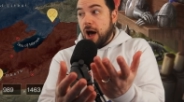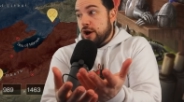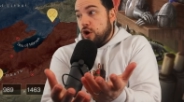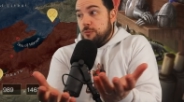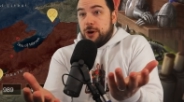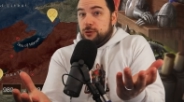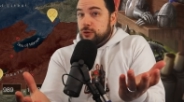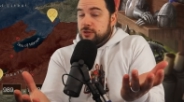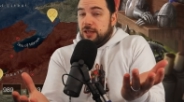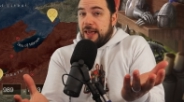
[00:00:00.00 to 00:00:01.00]
I hope we don't
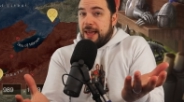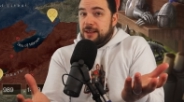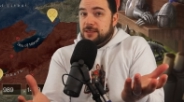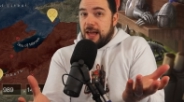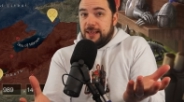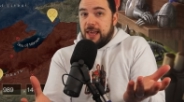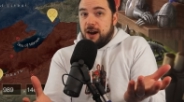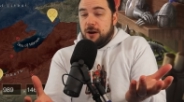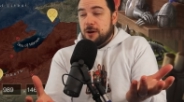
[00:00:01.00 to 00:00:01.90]
lose the land and get our